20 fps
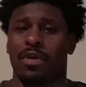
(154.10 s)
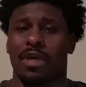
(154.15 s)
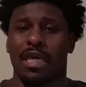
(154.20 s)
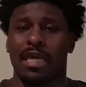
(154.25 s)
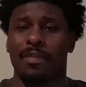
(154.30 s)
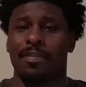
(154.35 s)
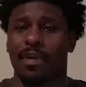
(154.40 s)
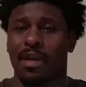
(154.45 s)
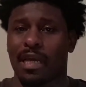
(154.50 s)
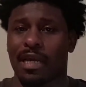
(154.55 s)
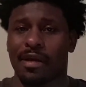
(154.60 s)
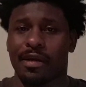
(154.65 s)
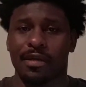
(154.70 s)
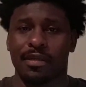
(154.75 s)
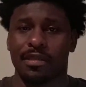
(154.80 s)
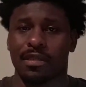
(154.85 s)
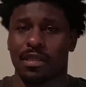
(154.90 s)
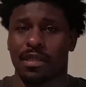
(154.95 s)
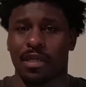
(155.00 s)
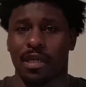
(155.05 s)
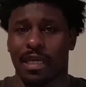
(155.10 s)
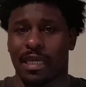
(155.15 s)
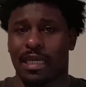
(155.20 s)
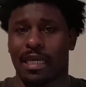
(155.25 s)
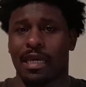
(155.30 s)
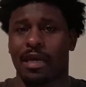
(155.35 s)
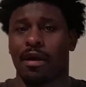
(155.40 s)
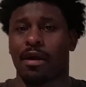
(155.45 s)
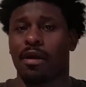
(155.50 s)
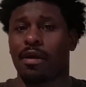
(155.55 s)
Key players
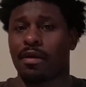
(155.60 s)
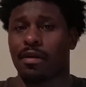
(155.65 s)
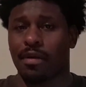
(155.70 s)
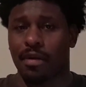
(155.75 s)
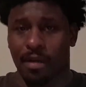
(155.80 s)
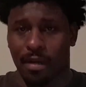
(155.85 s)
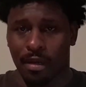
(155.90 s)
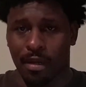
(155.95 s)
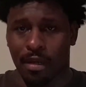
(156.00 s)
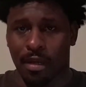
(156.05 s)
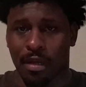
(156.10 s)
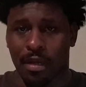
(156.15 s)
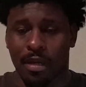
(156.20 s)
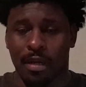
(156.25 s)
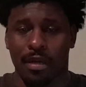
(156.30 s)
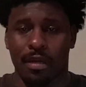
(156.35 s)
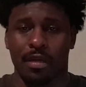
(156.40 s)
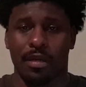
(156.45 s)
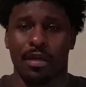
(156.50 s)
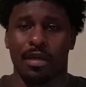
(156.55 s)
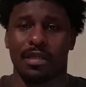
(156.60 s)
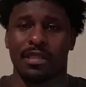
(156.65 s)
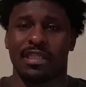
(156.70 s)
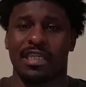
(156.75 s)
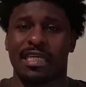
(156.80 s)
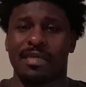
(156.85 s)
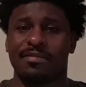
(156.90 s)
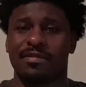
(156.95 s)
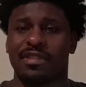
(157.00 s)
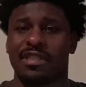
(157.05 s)
get hurt.
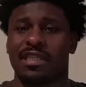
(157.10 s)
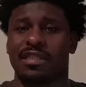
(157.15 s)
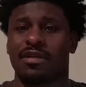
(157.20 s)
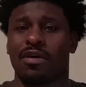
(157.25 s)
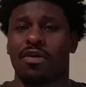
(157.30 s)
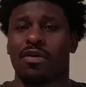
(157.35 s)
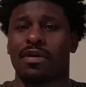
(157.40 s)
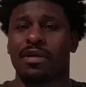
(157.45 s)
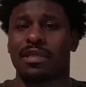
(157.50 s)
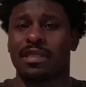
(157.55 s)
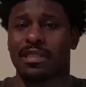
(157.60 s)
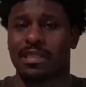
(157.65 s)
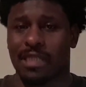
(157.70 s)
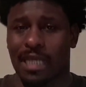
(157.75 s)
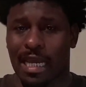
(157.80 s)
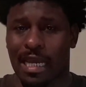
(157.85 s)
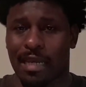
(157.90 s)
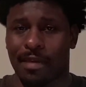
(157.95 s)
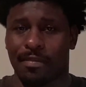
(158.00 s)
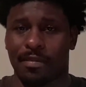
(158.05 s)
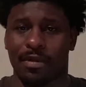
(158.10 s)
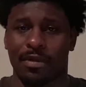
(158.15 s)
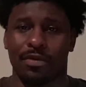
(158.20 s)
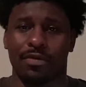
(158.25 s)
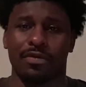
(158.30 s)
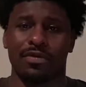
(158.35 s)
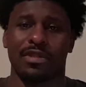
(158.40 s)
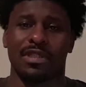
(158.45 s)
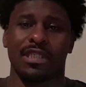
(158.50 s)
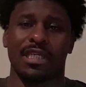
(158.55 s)
Teams just aren't the same.
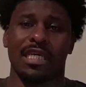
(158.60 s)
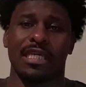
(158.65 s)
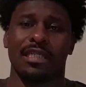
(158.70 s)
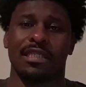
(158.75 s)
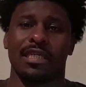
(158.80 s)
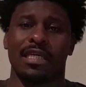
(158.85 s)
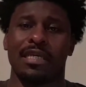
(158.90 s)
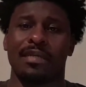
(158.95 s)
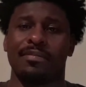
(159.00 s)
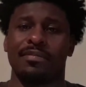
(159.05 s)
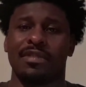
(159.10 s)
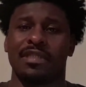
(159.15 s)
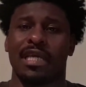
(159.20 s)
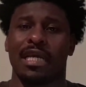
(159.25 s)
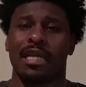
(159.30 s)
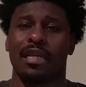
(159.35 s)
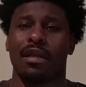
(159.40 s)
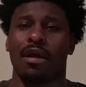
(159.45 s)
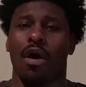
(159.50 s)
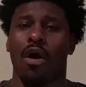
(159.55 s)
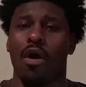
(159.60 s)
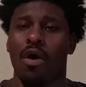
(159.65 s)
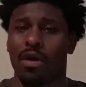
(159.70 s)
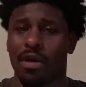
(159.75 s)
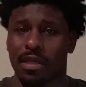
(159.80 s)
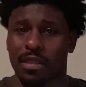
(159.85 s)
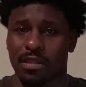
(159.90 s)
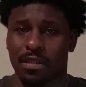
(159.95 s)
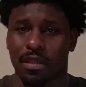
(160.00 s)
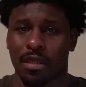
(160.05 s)
You'll see teams in
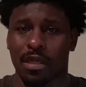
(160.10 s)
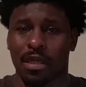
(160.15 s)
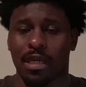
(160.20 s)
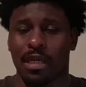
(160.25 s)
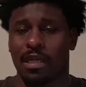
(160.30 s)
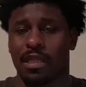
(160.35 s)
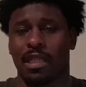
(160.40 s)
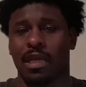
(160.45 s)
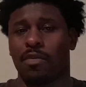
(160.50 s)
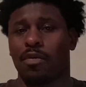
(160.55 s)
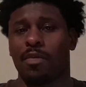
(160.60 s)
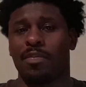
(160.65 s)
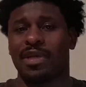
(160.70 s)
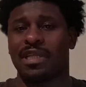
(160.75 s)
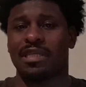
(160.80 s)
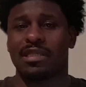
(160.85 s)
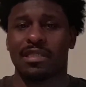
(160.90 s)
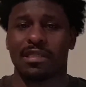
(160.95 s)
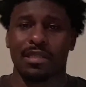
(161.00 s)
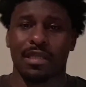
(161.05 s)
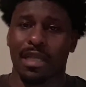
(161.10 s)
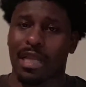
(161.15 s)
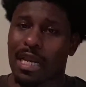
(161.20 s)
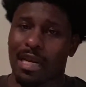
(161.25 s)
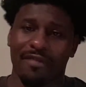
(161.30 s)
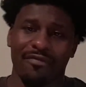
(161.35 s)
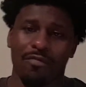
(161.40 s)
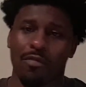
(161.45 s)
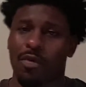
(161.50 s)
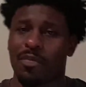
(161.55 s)
August. A
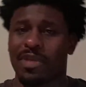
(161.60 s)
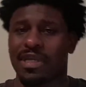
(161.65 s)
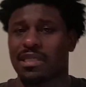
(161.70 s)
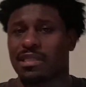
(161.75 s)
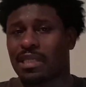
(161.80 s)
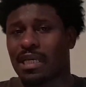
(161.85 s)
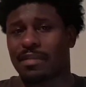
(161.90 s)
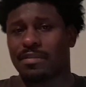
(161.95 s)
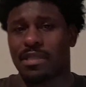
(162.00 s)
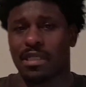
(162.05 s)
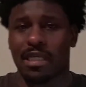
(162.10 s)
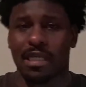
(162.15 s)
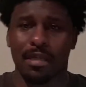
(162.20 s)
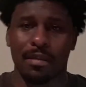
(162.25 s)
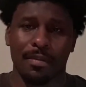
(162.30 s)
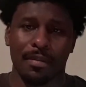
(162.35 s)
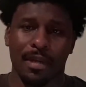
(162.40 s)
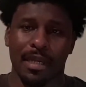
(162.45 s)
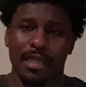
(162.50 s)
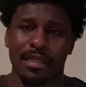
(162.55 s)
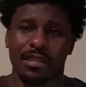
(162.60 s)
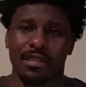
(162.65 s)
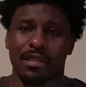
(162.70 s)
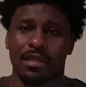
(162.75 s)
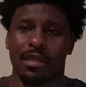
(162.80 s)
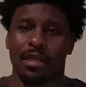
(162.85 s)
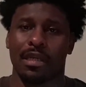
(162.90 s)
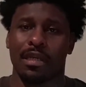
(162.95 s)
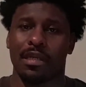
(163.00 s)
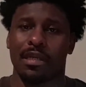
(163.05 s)
lot of them won't be the same team
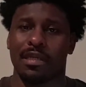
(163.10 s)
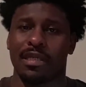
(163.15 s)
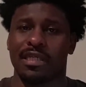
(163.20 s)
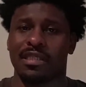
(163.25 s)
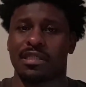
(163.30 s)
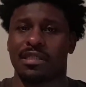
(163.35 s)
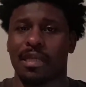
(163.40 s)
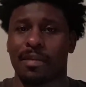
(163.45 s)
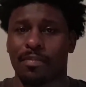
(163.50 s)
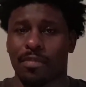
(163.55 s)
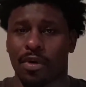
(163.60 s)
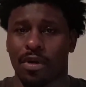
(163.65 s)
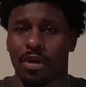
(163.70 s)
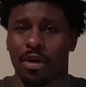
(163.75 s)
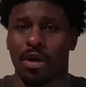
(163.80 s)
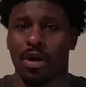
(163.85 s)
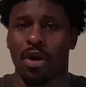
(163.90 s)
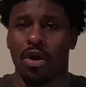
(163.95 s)
in December